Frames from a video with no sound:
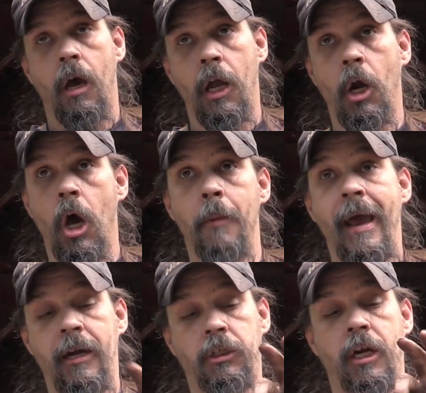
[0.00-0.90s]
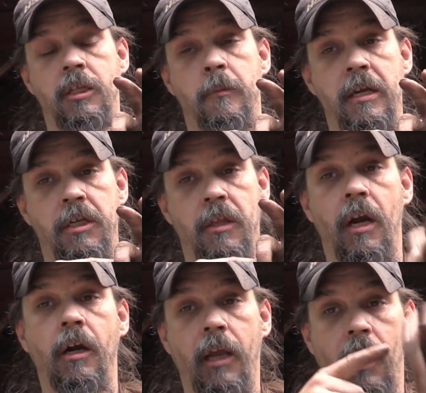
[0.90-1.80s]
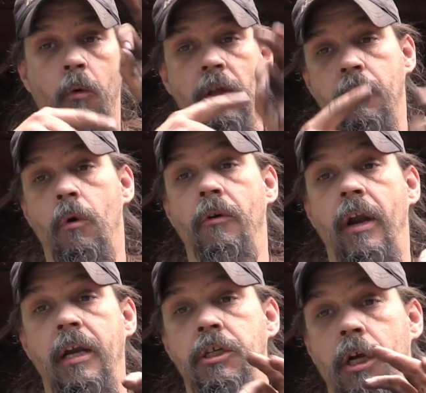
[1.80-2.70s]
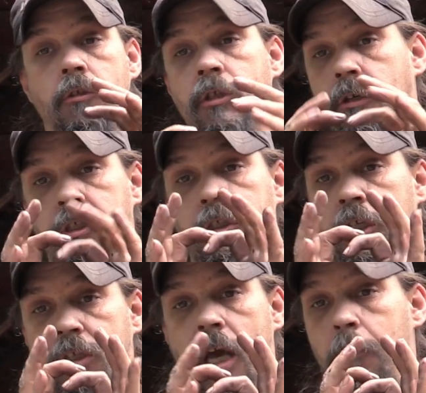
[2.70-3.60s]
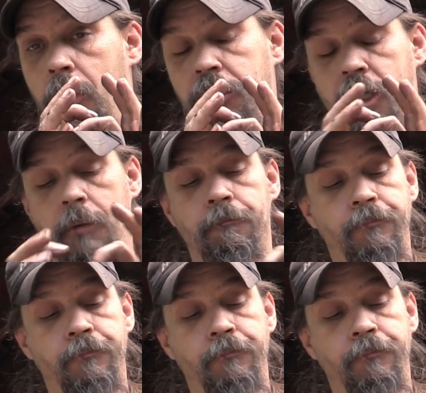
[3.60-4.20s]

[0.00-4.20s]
On an automatic transmission, they're at a 1-to-1 ratio, so it's just got a bushing.